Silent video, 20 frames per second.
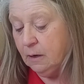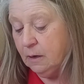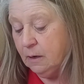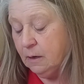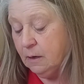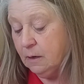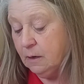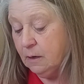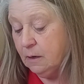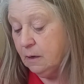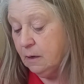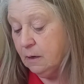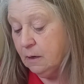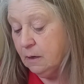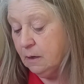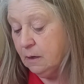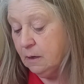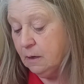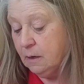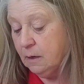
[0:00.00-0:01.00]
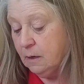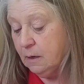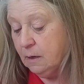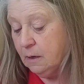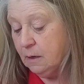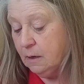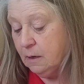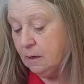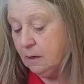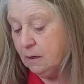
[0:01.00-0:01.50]

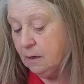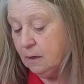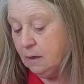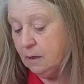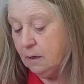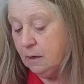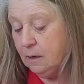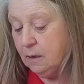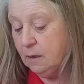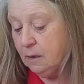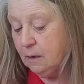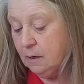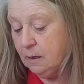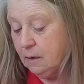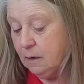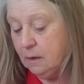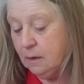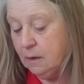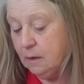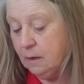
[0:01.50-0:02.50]
(no one is talking)